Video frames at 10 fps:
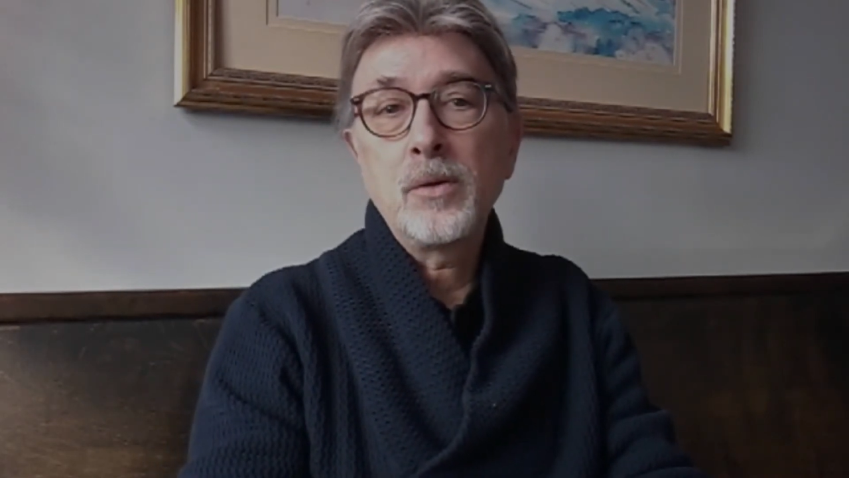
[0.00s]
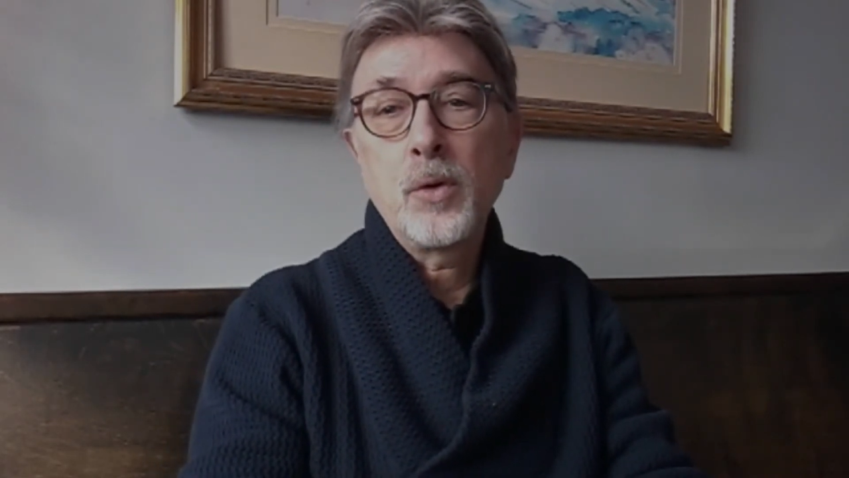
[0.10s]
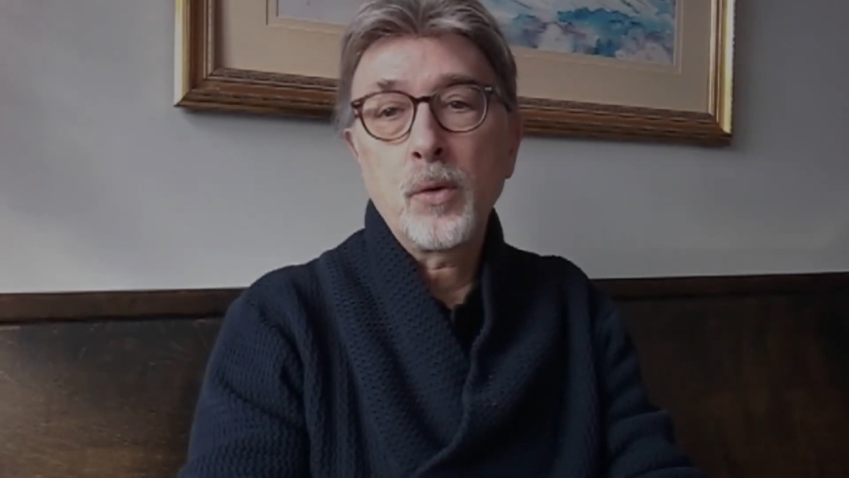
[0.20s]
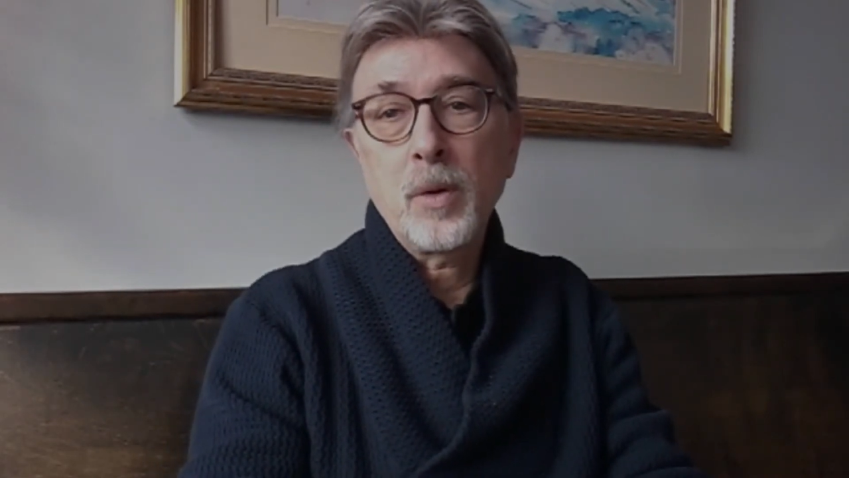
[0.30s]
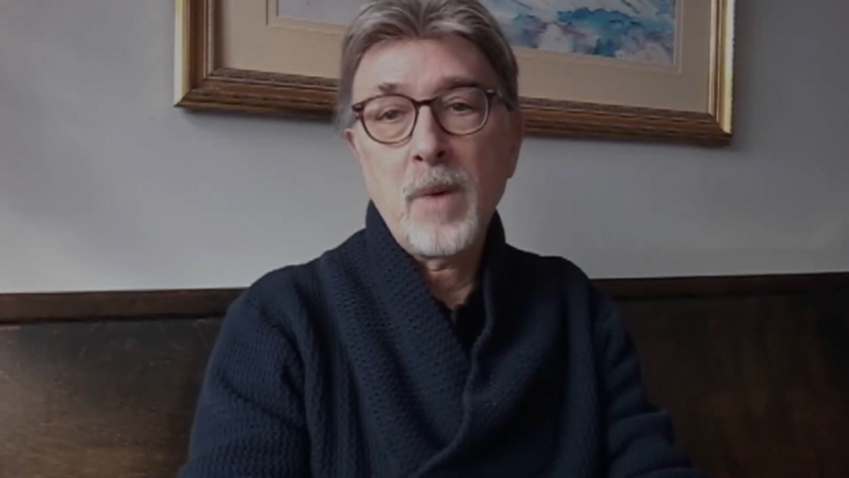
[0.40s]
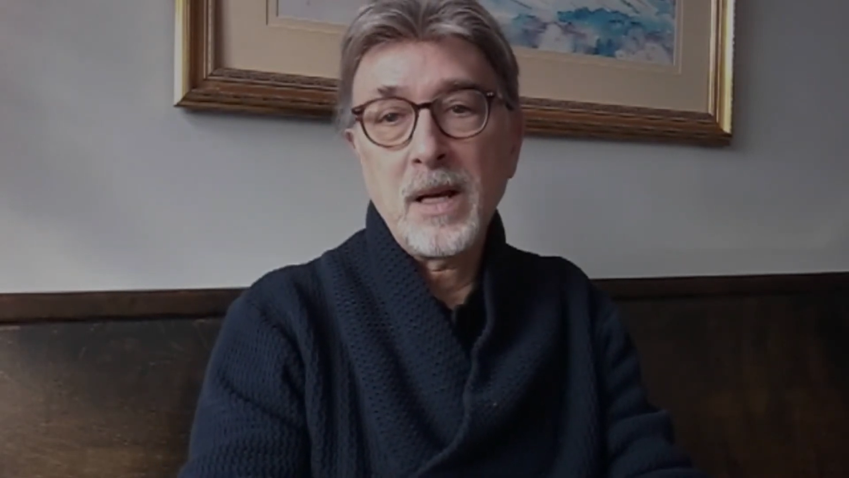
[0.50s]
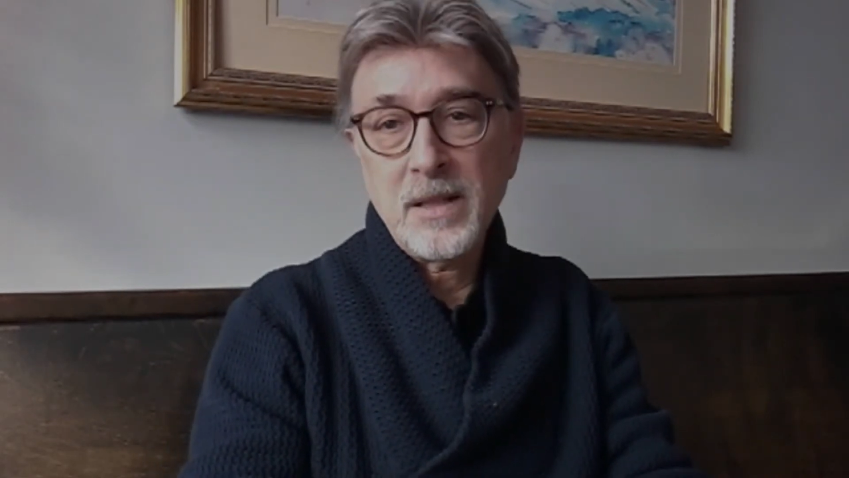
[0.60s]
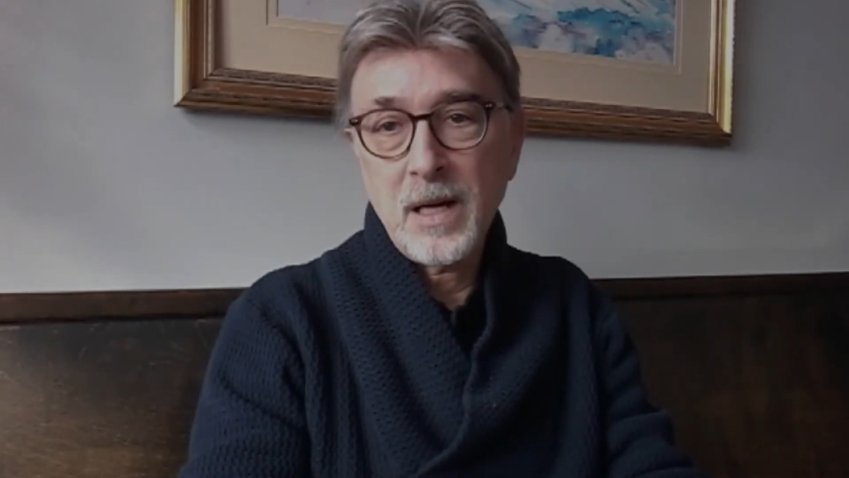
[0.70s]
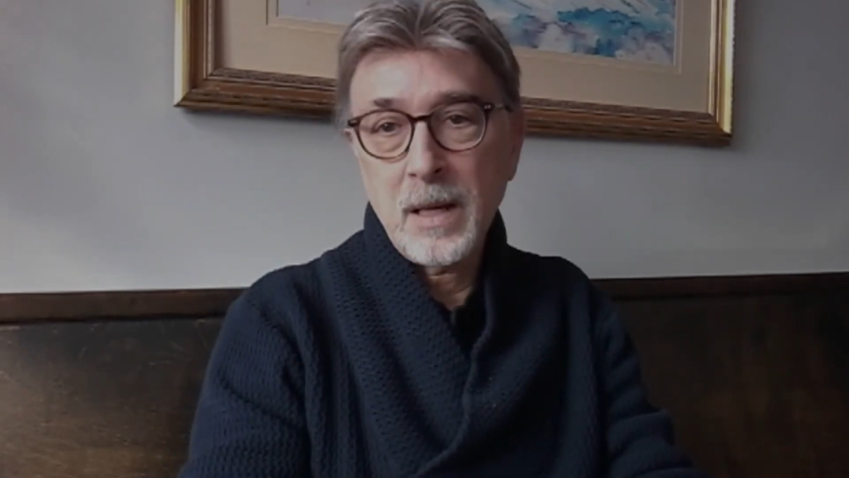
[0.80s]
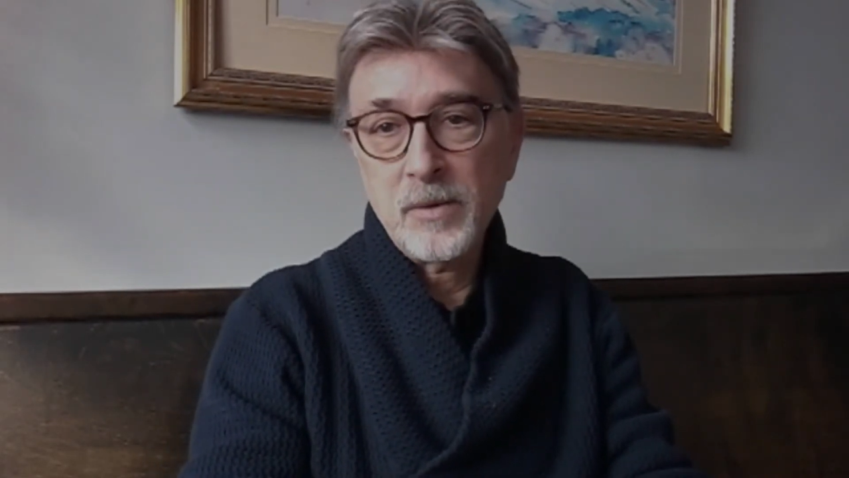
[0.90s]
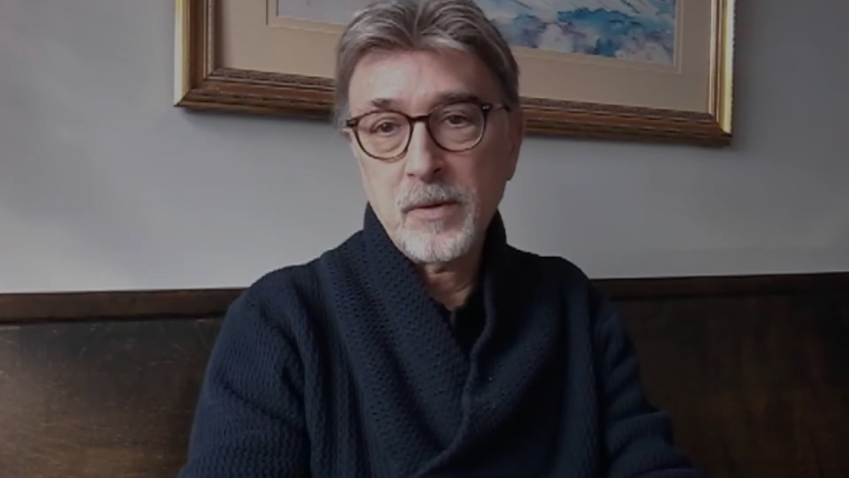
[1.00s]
during my times